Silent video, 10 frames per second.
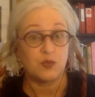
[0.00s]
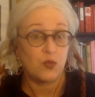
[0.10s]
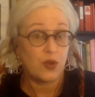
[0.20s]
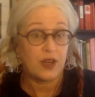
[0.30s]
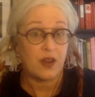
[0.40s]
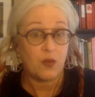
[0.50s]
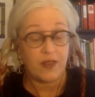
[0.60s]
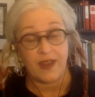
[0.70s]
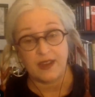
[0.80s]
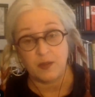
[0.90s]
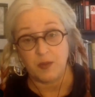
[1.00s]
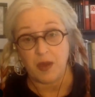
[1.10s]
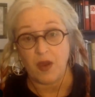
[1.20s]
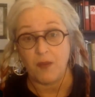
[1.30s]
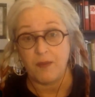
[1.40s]
I wanted that to be
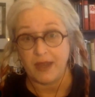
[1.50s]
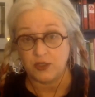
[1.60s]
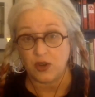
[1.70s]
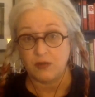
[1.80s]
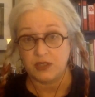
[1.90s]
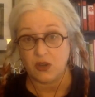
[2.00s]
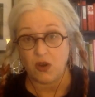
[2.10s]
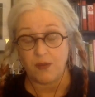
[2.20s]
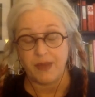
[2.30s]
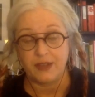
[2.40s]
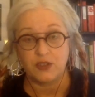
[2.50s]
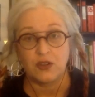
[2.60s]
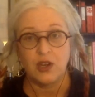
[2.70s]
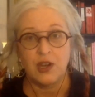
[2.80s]
my major. I was an art major.